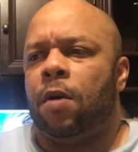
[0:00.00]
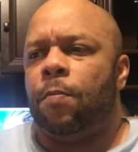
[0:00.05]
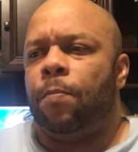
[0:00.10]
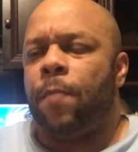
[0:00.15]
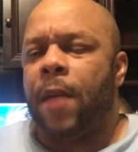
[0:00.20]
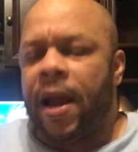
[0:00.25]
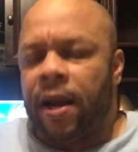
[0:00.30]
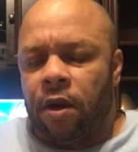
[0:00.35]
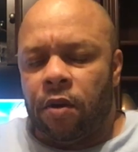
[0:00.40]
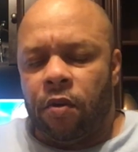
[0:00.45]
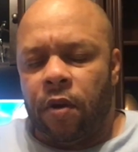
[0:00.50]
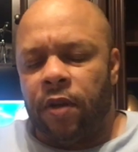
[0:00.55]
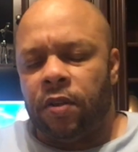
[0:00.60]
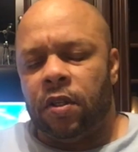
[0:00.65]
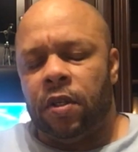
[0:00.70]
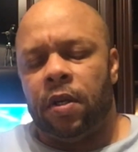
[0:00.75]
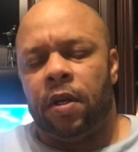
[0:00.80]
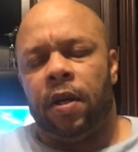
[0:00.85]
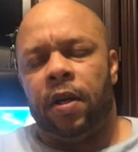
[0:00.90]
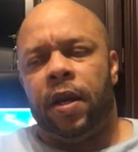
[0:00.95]
MAC
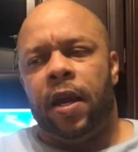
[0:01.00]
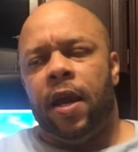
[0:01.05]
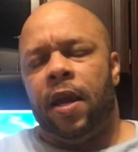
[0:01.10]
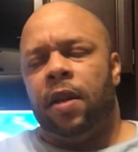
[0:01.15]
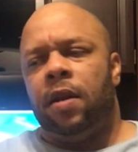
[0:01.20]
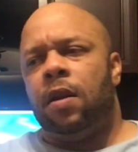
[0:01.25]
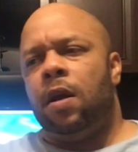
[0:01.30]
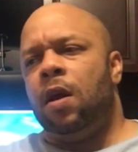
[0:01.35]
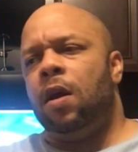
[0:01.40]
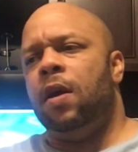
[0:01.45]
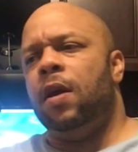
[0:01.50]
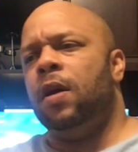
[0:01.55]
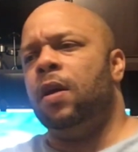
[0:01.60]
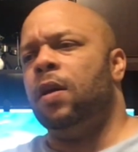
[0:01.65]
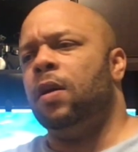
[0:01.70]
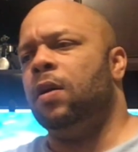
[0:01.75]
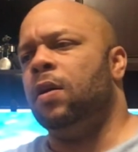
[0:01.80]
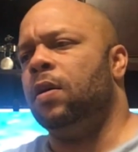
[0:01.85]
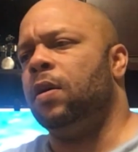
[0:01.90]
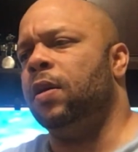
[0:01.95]
addressing, again,
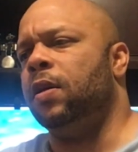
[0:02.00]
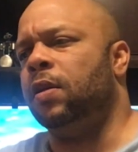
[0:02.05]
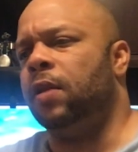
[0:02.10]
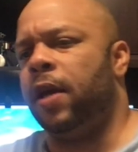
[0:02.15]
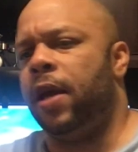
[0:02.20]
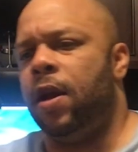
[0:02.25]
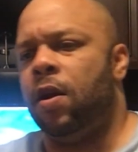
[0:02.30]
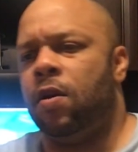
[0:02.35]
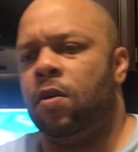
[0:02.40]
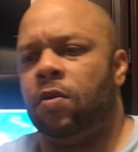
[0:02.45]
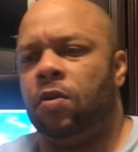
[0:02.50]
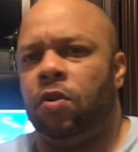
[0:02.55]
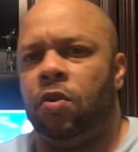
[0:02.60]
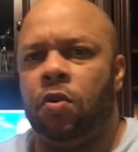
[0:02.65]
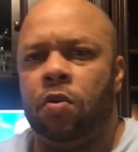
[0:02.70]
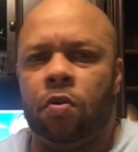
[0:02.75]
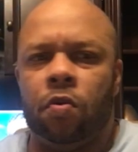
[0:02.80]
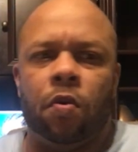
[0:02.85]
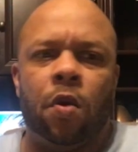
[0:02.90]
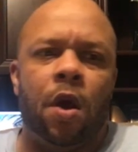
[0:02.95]
in layer
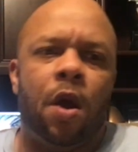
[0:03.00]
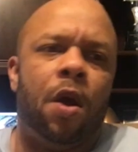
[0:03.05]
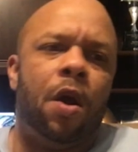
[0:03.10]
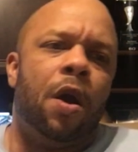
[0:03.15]
2,